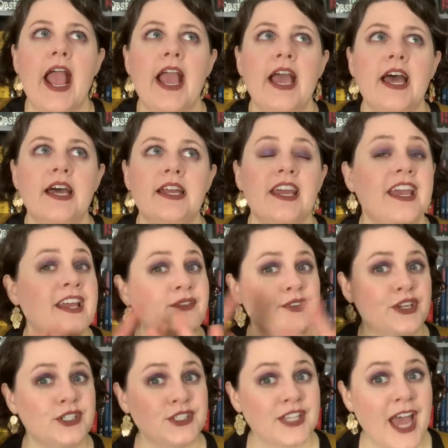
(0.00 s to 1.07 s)
And it
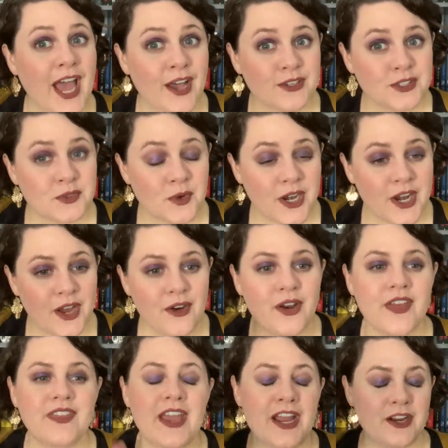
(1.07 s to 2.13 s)
features a house reno,
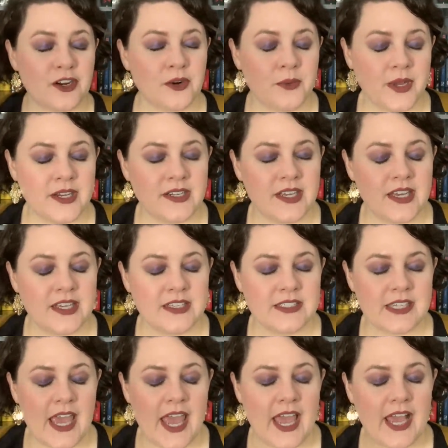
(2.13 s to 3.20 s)
and the heroine
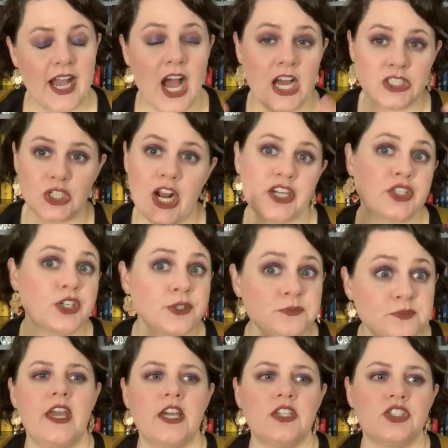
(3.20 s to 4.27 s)
is a
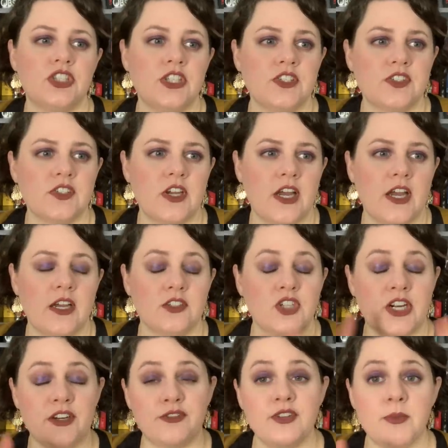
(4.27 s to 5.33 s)
contractor, and she's uh,
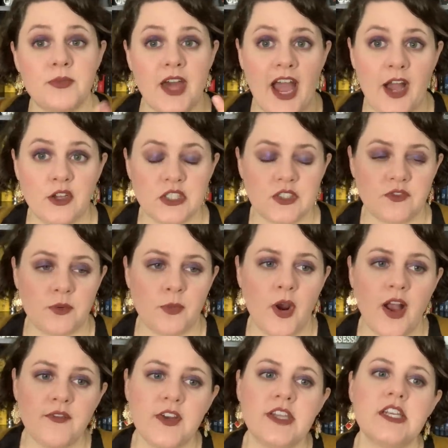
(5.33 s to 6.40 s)
trying to flip the house for
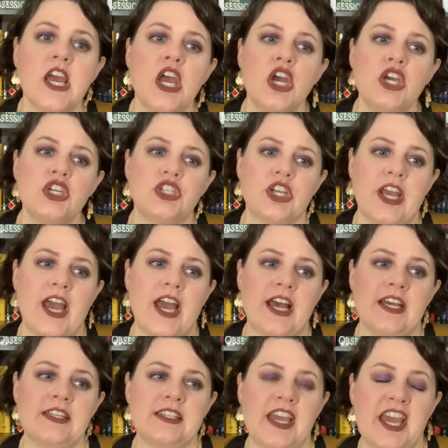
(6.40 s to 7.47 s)
profit. She
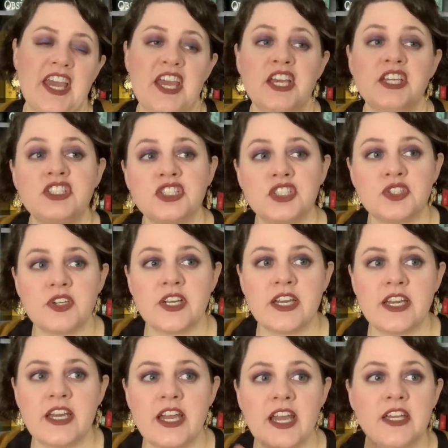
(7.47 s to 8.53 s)
has a
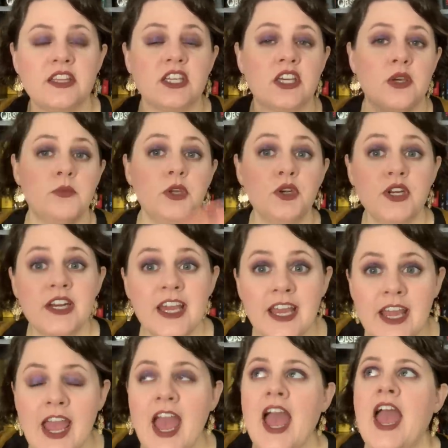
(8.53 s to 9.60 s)
history in the
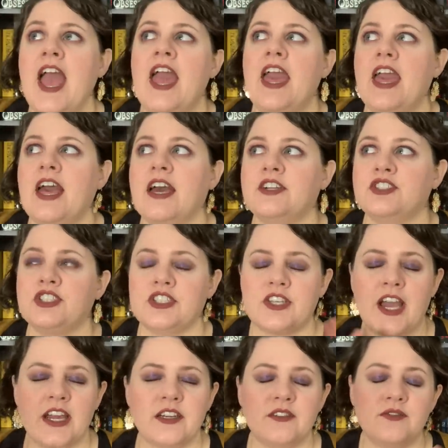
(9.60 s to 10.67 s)
community, and she's
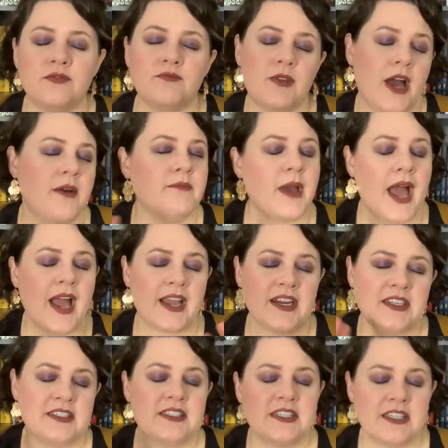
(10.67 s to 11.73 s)
kind of come back
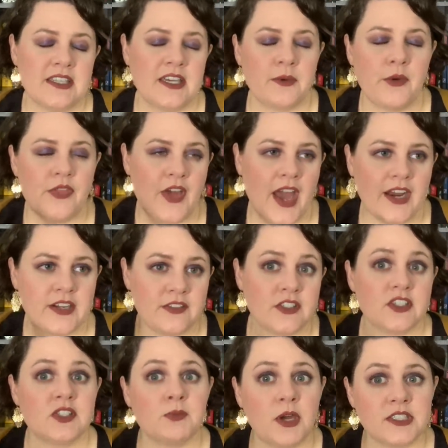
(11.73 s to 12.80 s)
and is dealing with that in
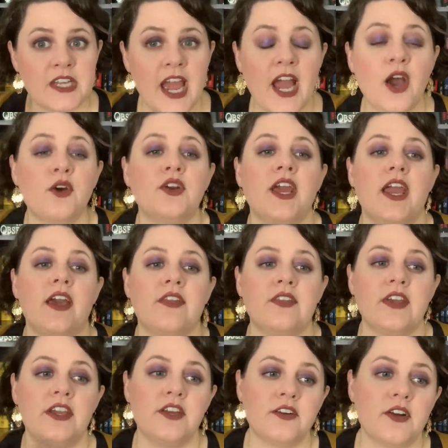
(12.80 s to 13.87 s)
this small town. And
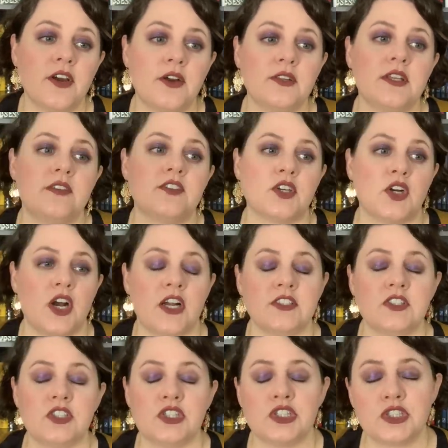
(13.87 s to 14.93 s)
the hero lives
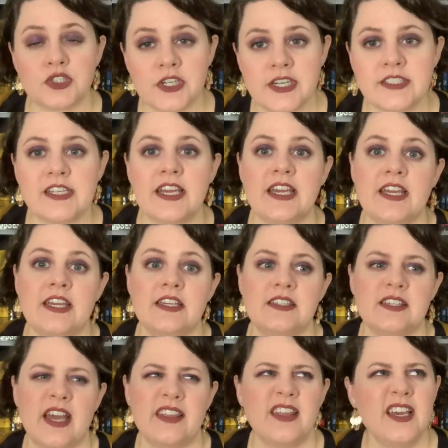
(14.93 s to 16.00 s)
across the street. He
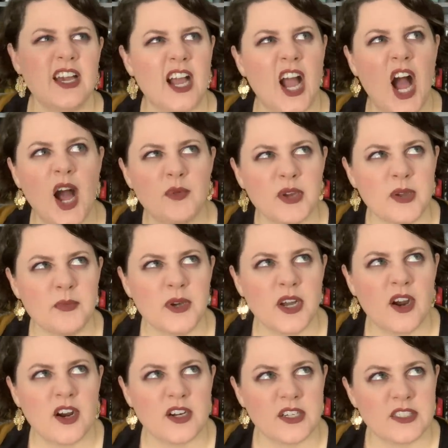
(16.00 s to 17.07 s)
is, I think, a comic
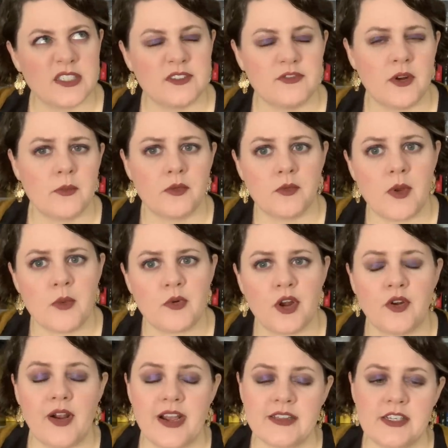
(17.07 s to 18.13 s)
book artist, if I'm
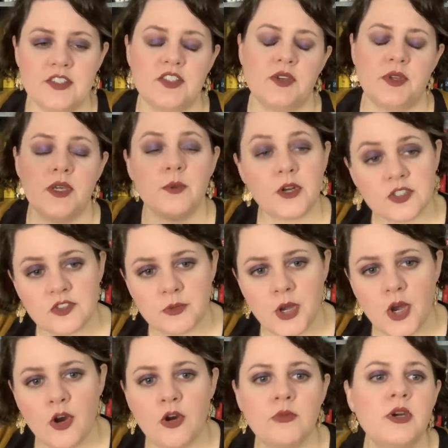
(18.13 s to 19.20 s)
remembering rightly. So he works from
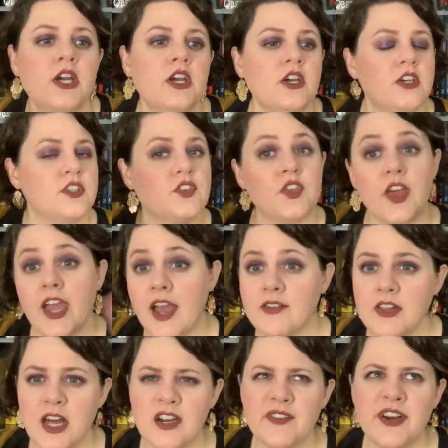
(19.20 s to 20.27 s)
home, so they have
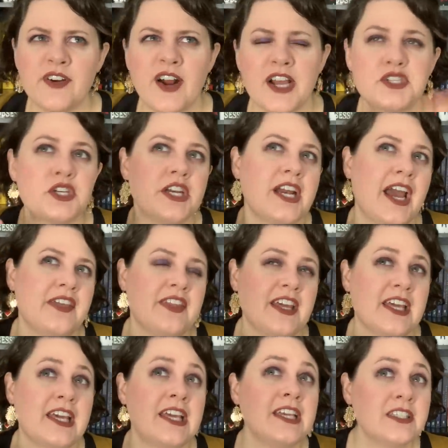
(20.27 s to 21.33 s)
a lot of interaction. I
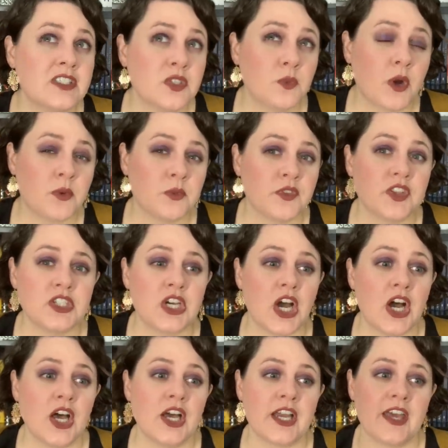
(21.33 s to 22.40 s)
think he's the one with the
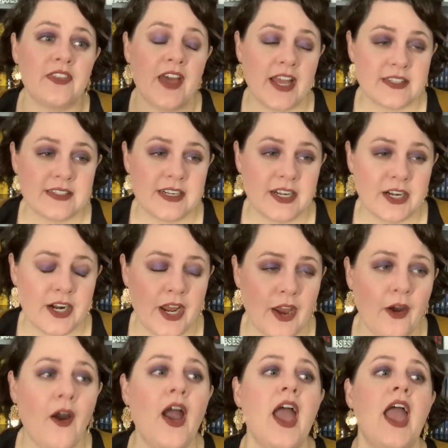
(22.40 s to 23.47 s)
dog in that
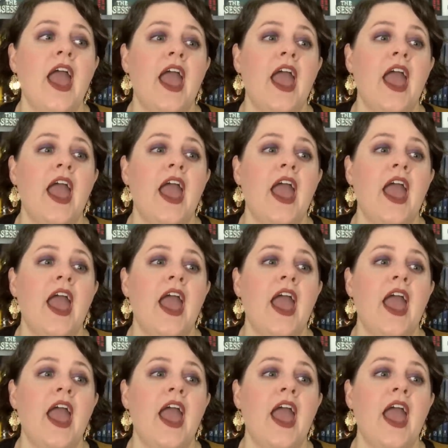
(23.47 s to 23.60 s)
scenario.